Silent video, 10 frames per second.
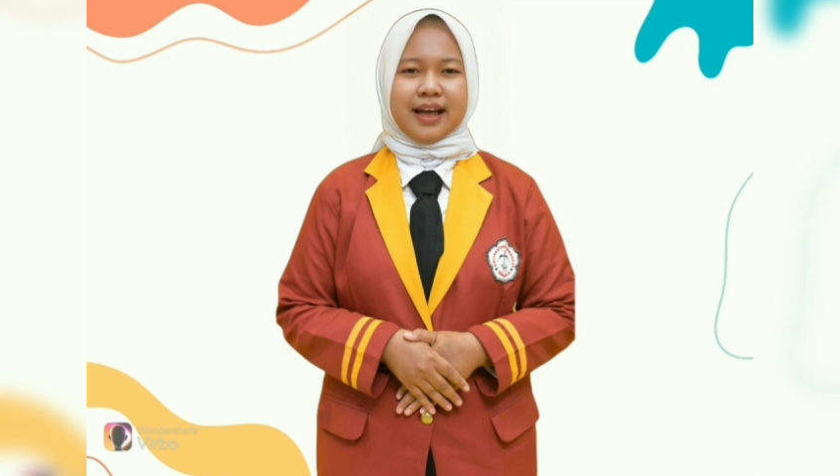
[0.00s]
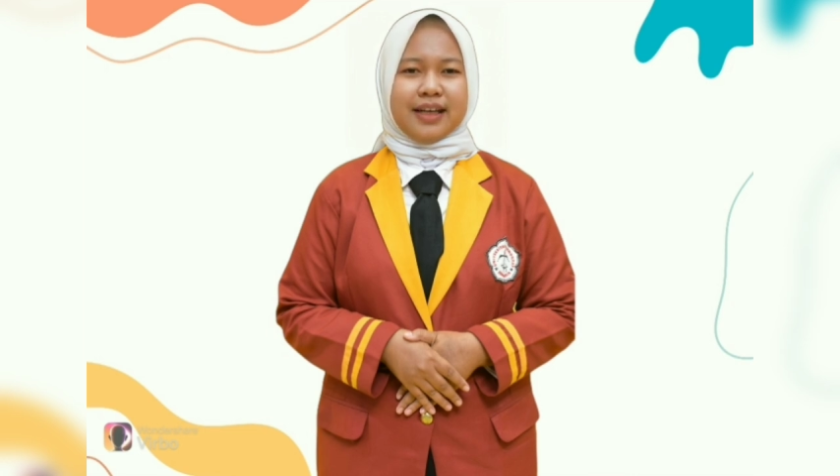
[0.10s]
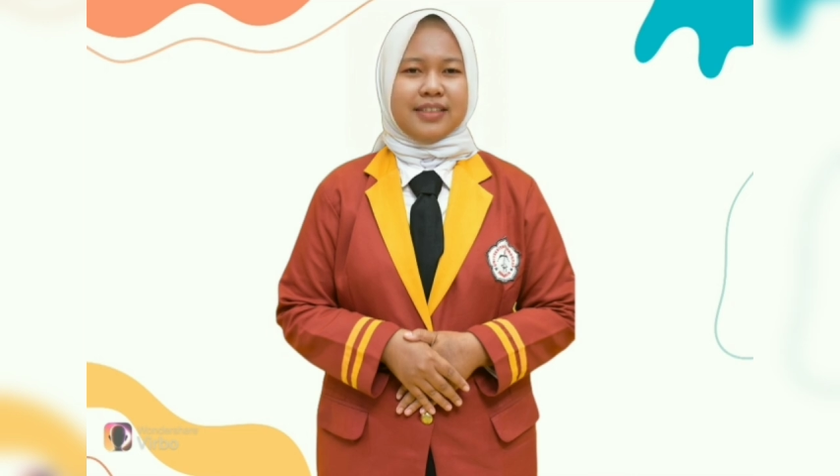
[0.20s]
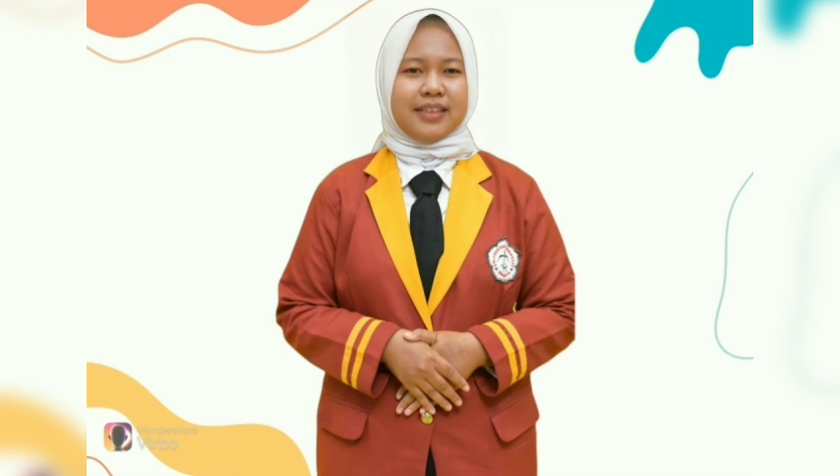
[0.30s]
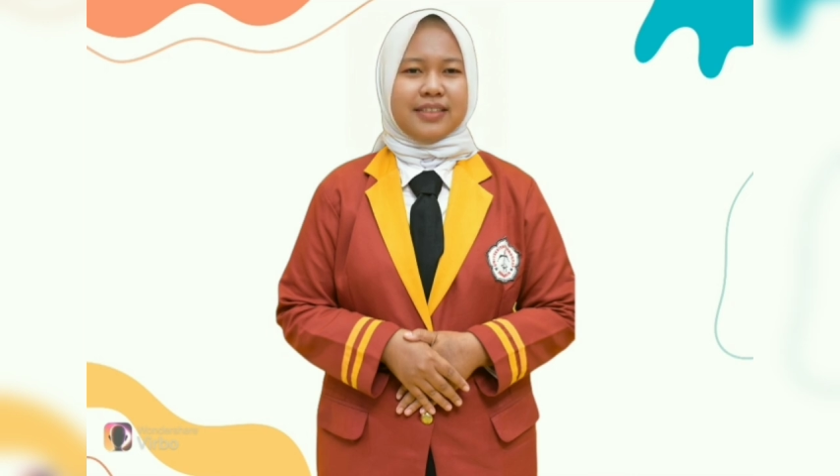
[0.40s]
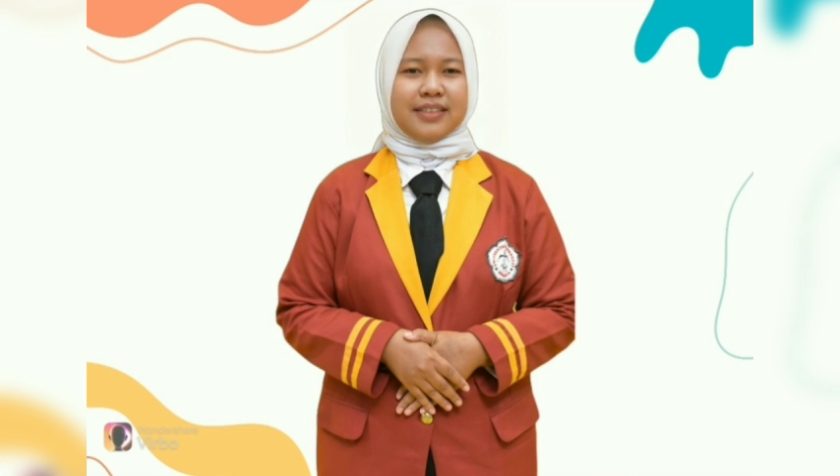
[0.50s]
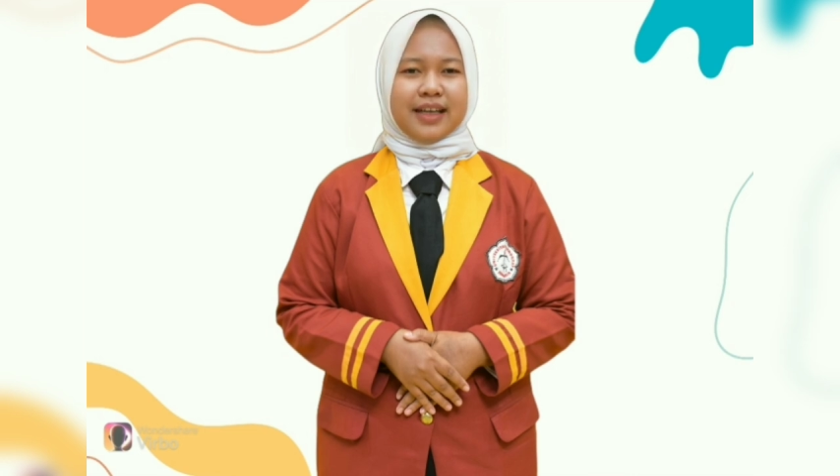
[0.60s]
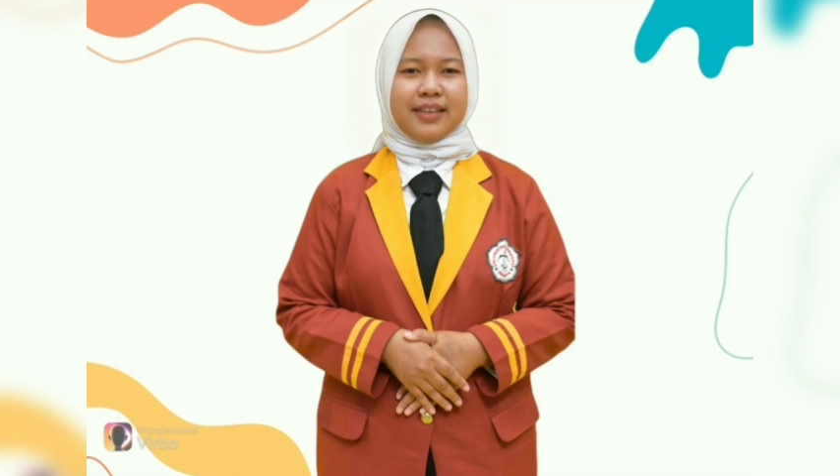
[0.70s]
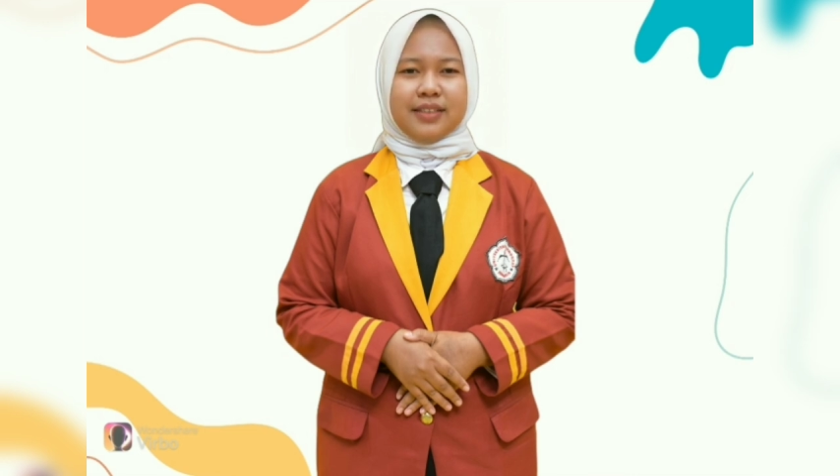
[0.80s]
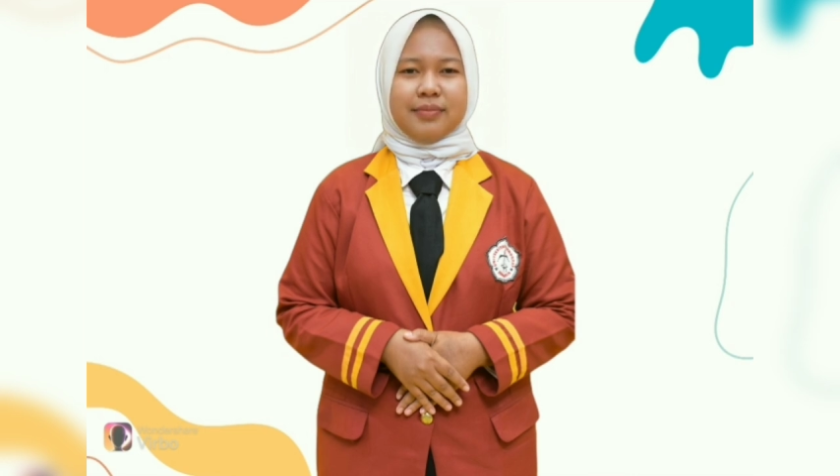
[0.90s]
Assets
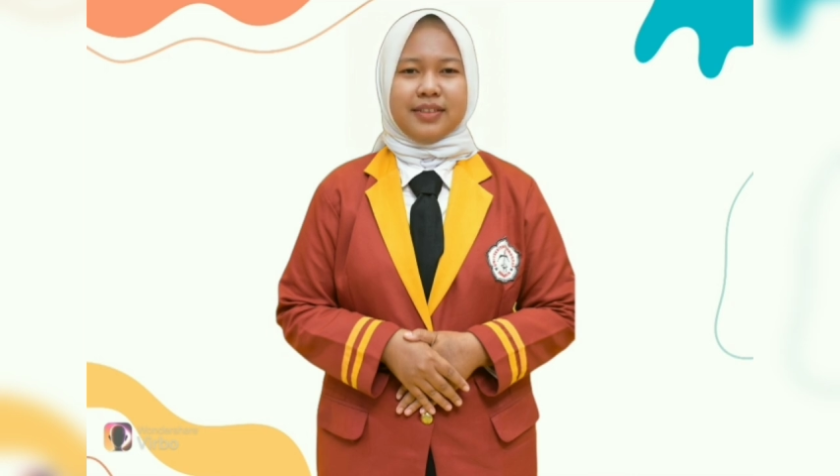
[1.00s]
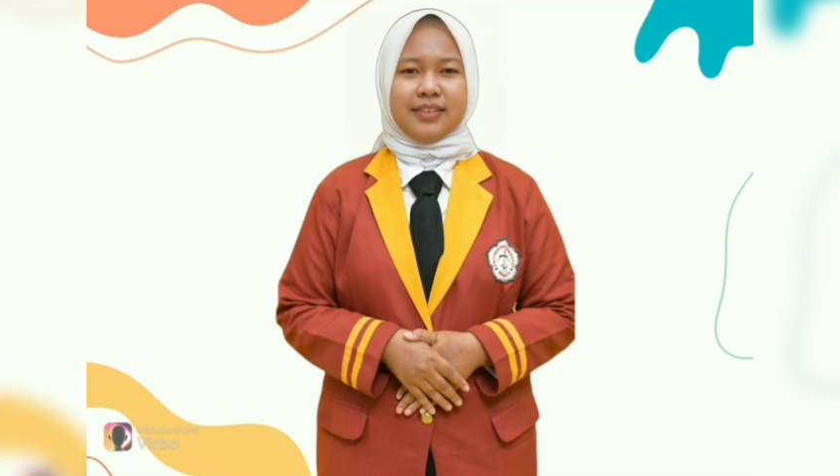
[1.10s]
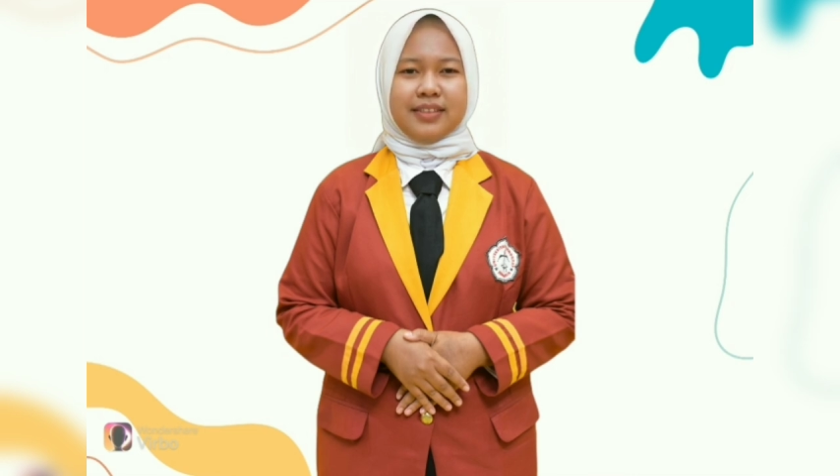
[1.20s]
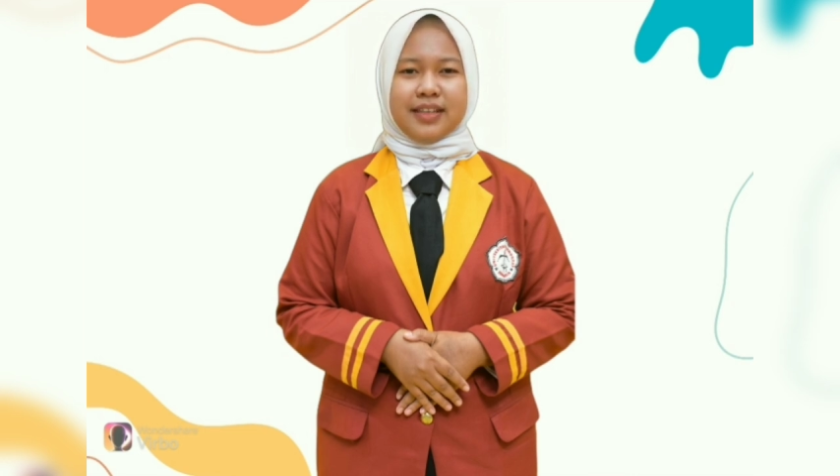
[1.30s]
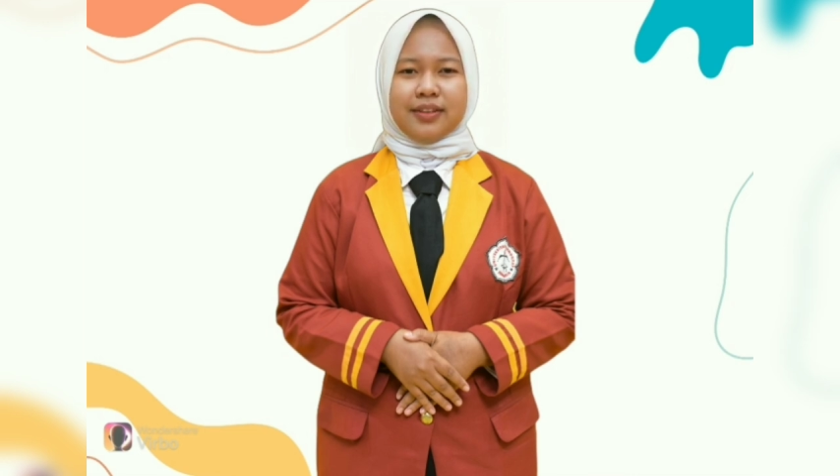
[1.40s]
and expenses